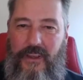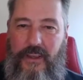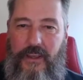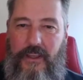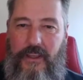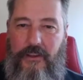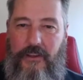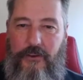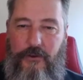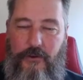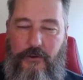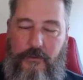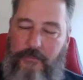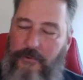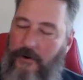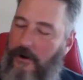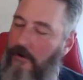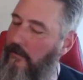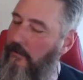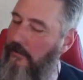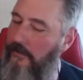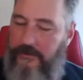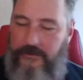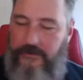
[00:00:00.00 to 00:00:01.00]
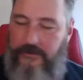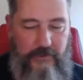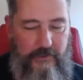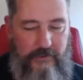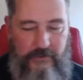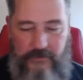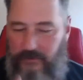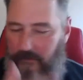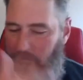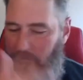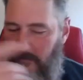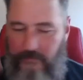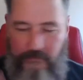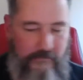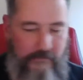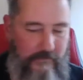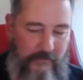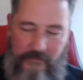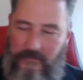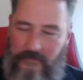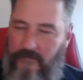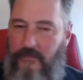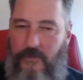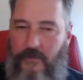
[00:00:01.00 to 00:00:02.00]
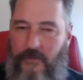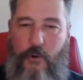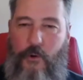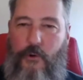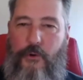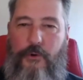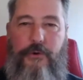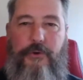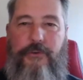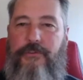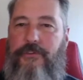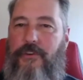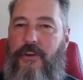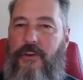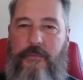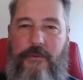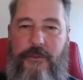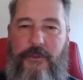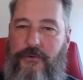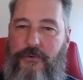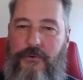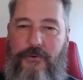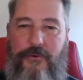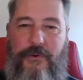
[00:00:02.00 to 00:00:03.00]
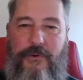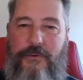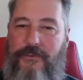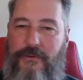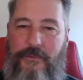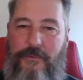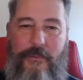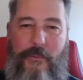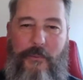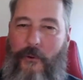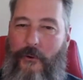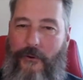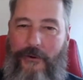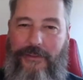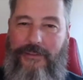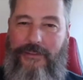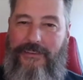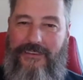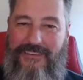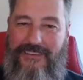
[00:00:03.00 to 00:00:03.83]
And you'll probably see some orders coming through at some point.